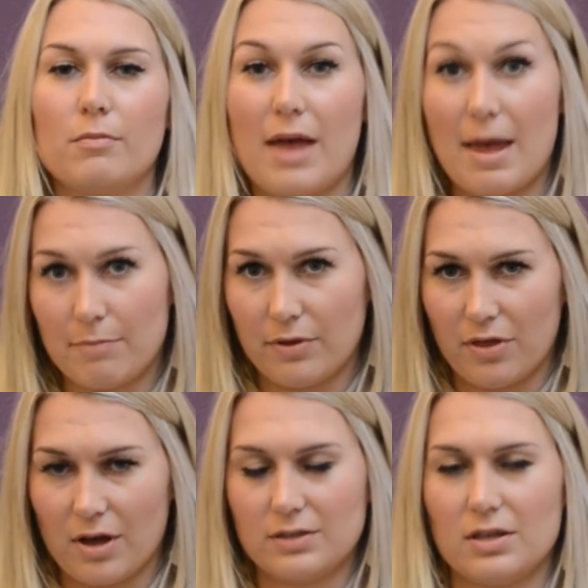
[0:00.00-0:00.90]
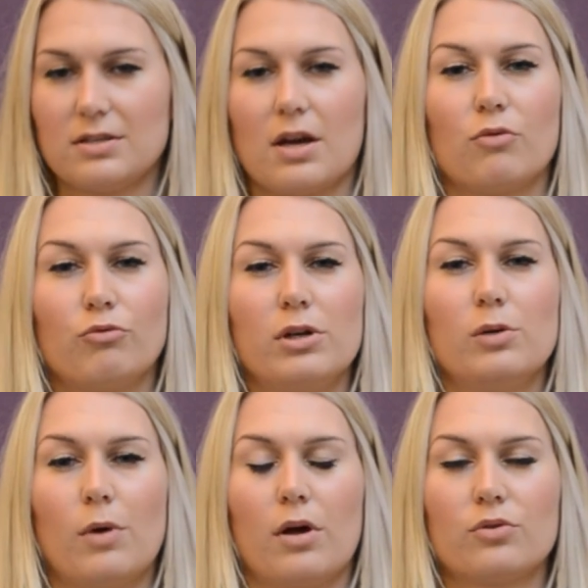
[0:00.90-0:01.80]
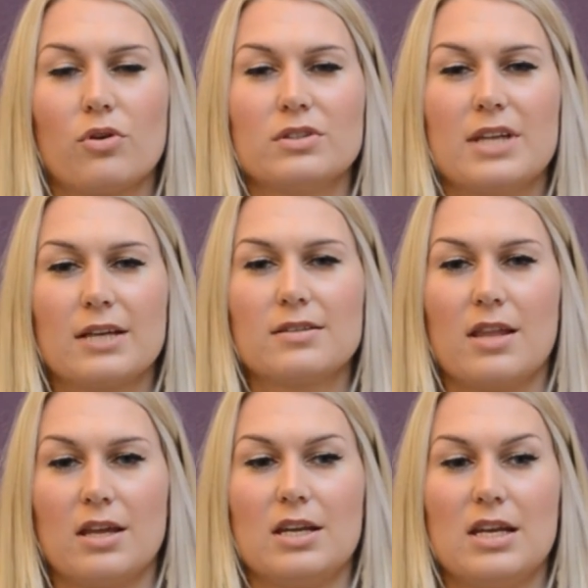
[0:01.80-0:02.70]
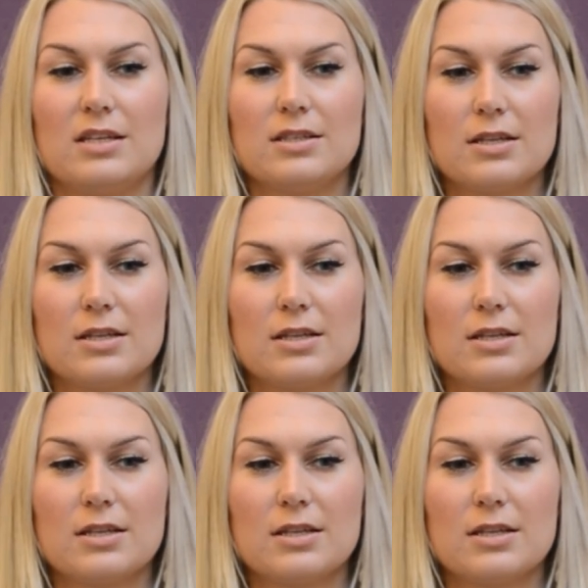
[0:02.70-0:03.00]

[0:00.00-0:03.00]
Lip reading: empathizers that real world context that they need